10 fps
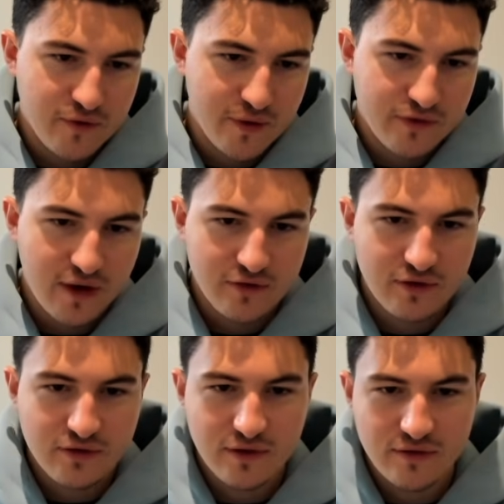Viewer
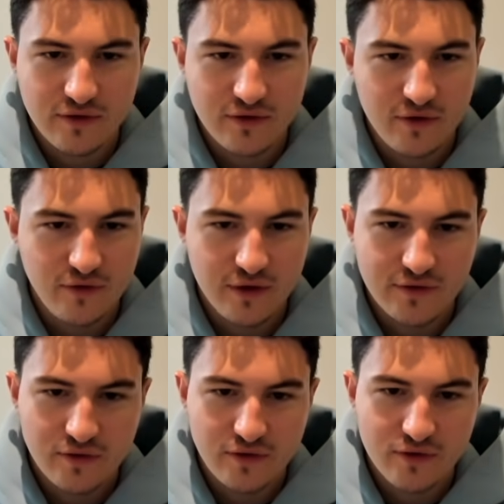sessions, so it says no viewing
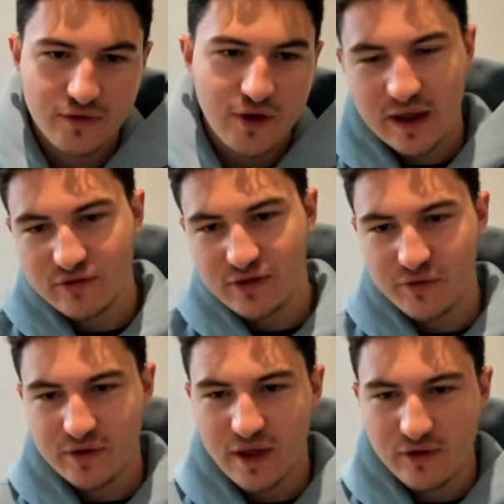sessions. We can actually see
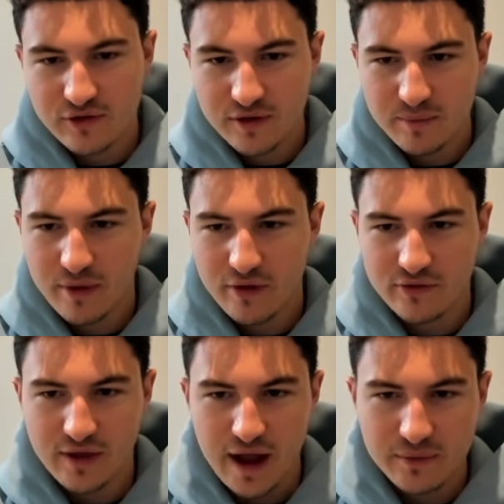the retention per
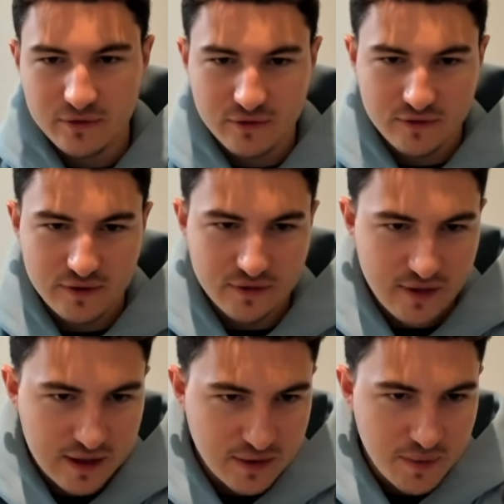slide, which is
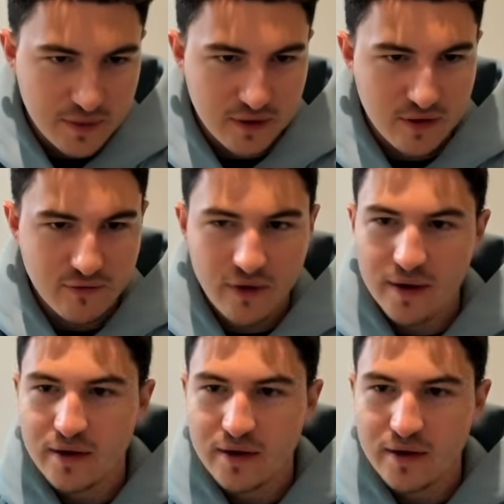exactly what we're looking for.